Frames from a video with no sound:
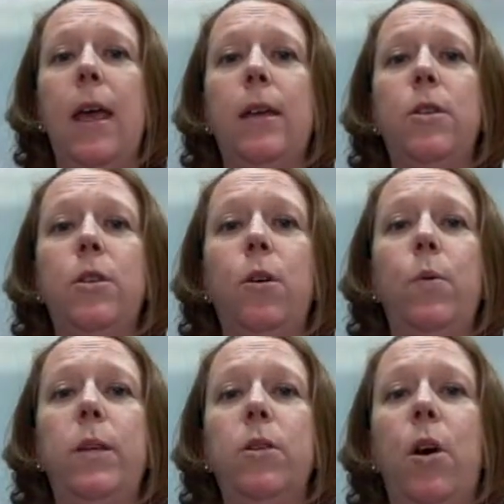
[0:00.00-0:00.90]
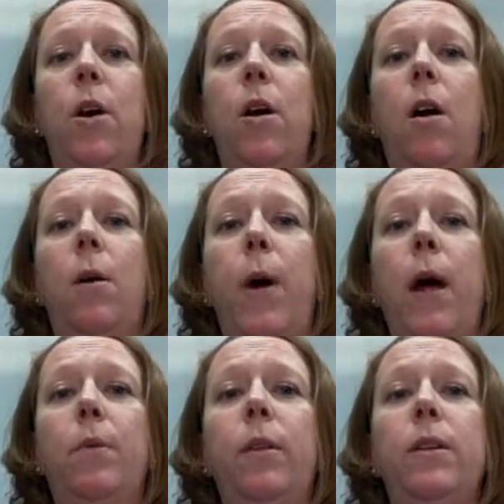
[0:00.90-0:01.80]
And so we saw our
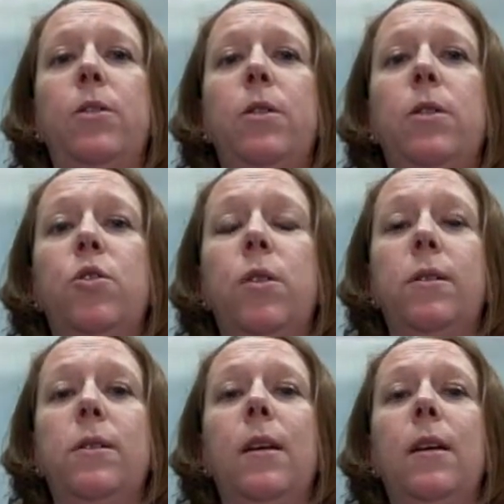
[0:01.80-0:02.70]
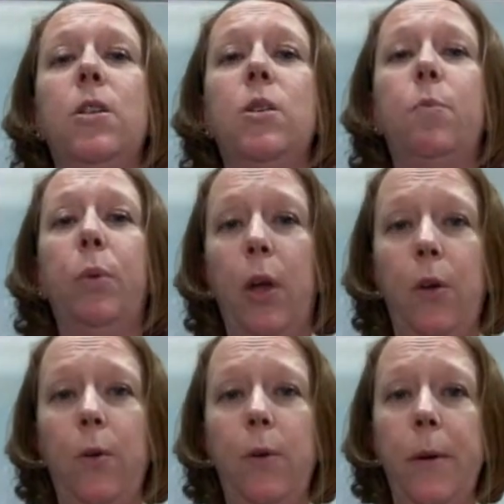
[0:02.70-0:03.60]
population just
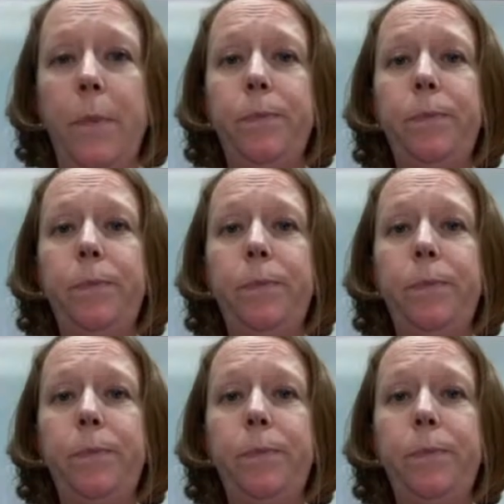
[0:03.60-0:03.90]
explode.